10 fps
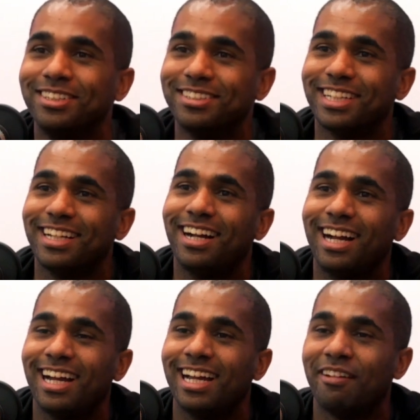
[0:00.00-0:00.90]
use
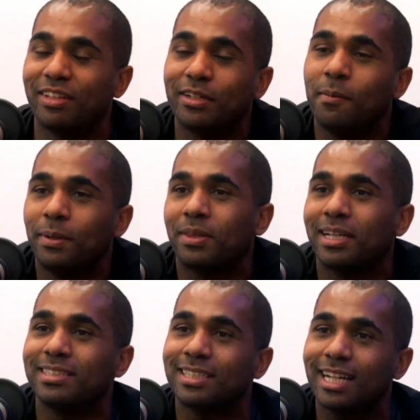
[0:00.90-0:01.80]
AI, if they don't build
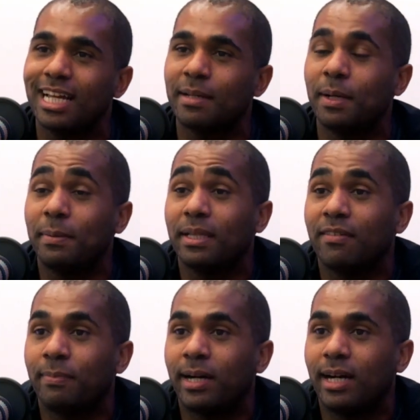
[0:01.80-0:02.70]
things today, they might be
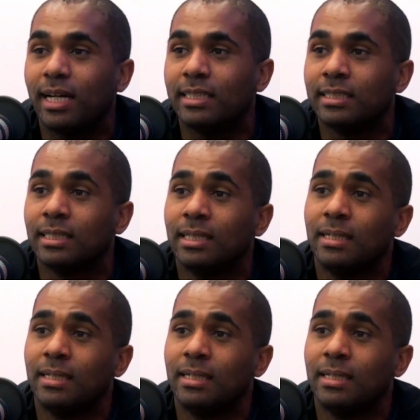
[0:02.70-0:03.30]
left behind.